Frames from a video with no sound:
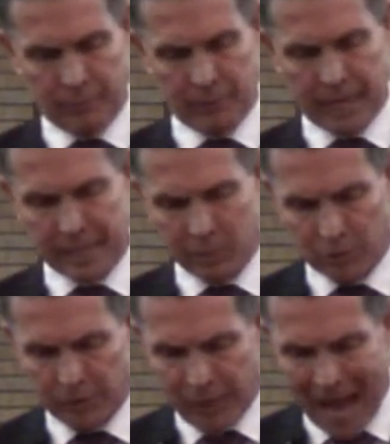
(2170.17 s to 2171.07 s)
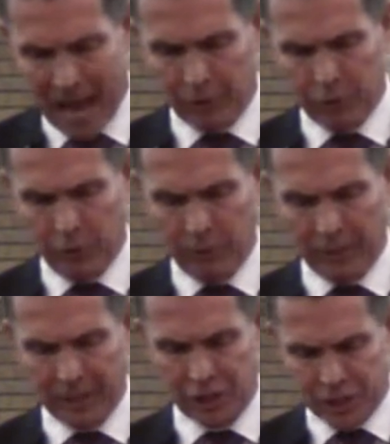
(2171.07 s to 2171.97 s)
Guys, it was a valued,
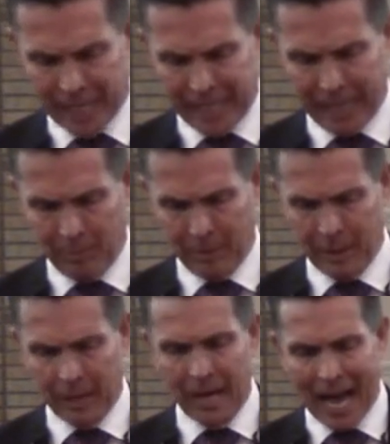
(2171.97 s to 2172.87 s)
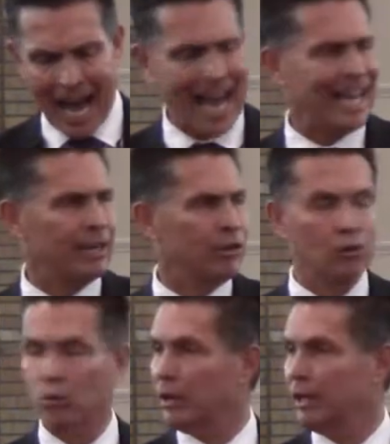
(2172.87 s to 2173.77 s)
esteemed, high
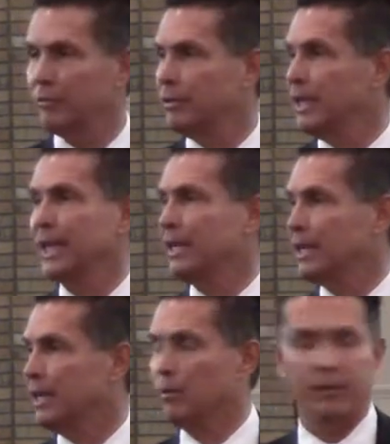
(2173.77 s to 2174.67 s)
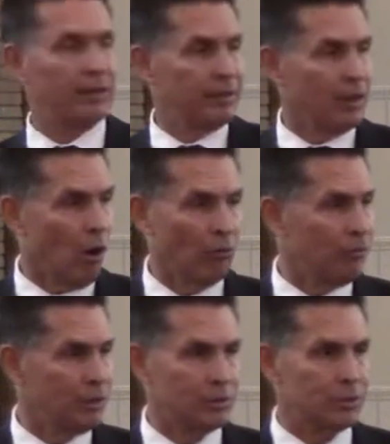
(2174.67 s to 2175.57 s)
degree of dignity within the
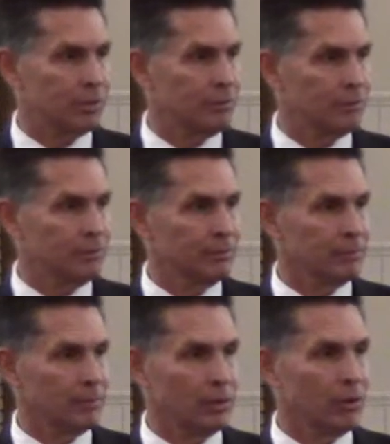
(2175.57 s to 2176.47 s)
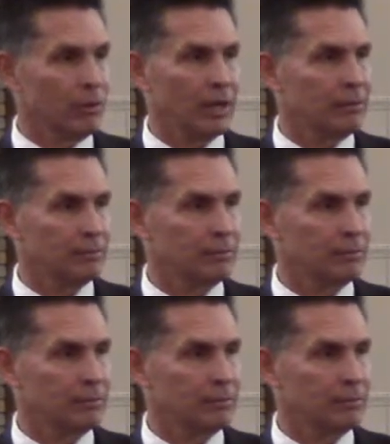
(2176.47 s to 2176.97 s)
office. You know that?